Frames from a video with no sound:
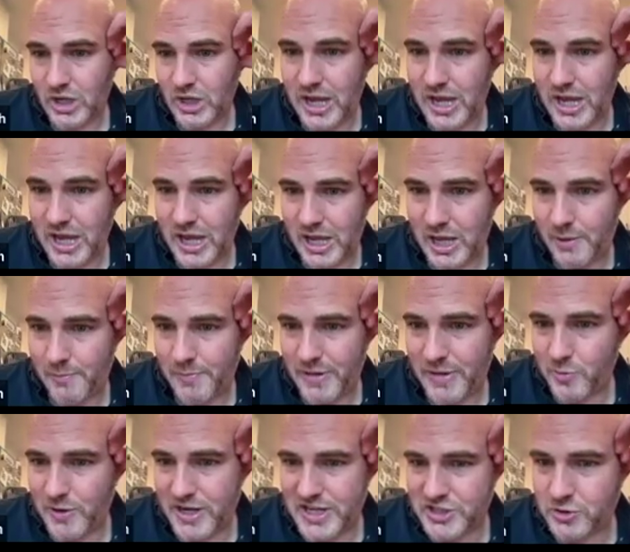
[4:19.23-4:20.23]

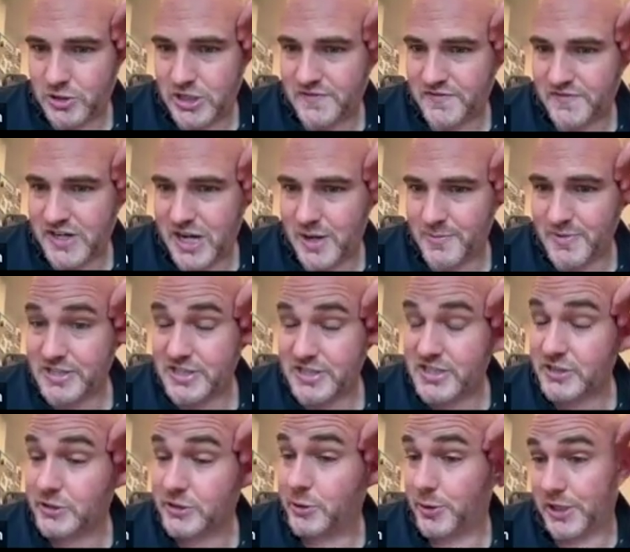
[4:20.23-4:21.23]
By the way, it's Creative Commons
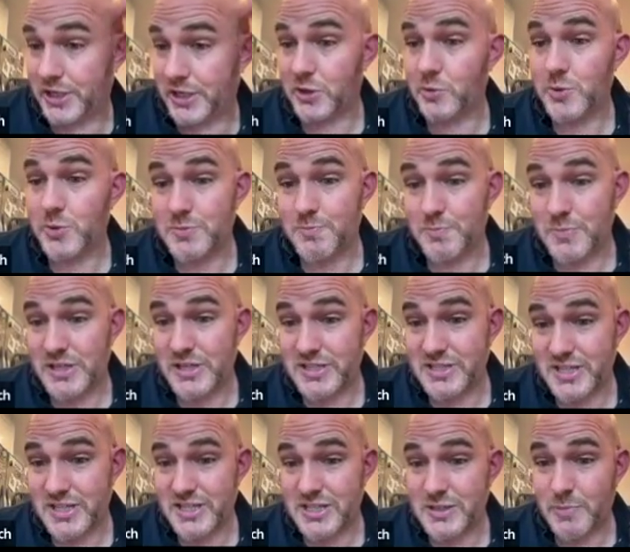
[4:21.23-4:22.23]
Zero here, which
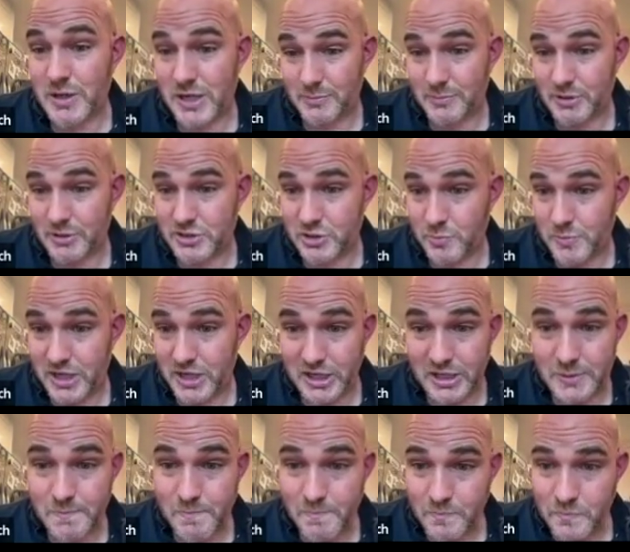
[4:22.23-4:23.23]
means it's public
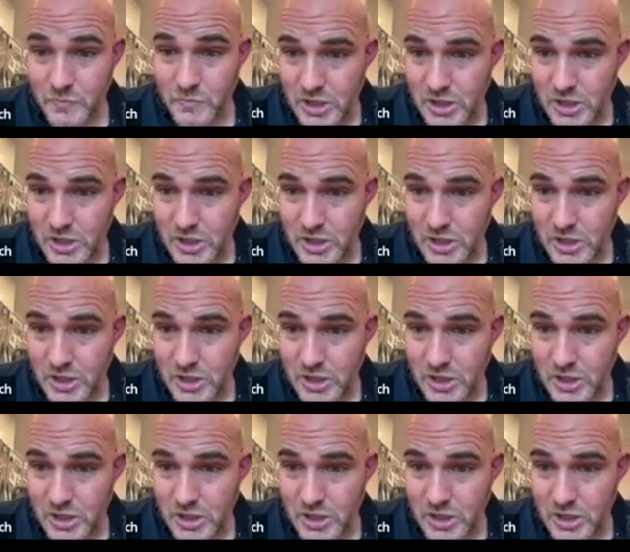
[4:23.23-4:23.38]
domain.